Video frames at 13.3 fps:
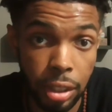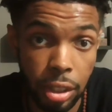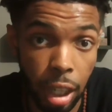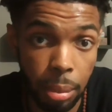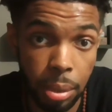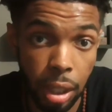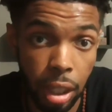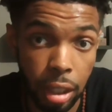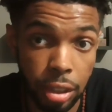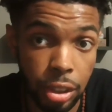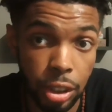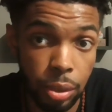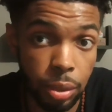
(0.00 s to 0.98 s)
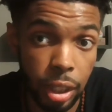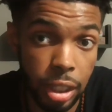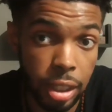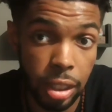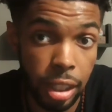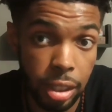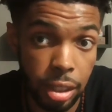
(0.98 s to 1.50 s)
stopped talking to you
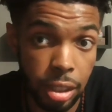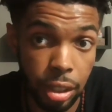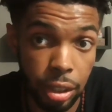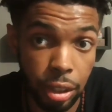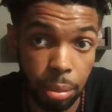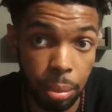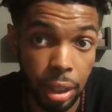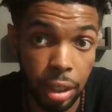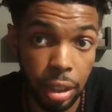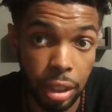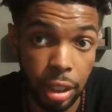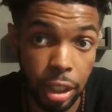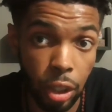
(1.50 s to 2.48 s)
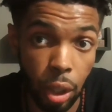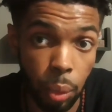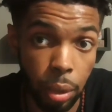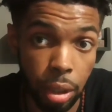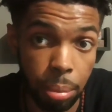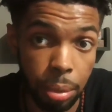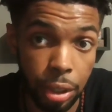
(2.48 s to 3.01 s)
doesn't necessarily mean that they don't
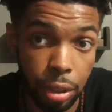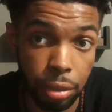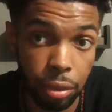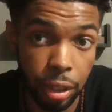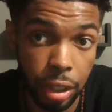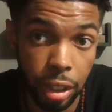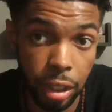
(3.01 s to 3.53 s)
want to be your friend